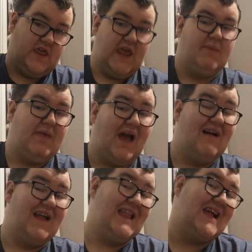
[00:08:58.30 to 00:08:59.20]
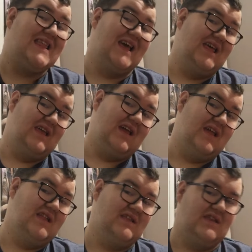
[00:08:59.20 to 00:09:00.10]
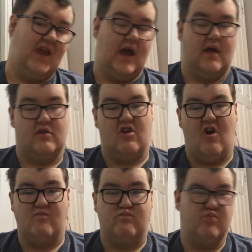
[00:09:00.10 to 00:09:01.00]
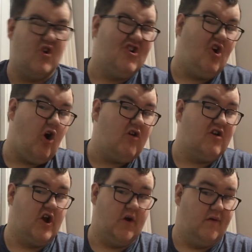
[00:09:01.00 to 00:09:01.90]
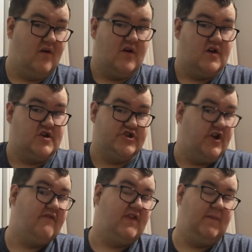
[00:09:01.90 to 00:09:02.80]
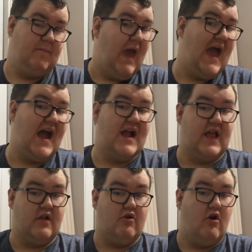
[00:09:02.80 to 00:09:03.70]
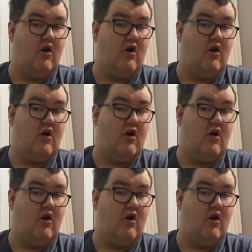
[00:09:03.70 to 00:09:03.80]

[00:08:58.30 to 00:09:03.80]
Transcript: zips out, and that's it. And yeah, so Red Cargo, she's obviously mad at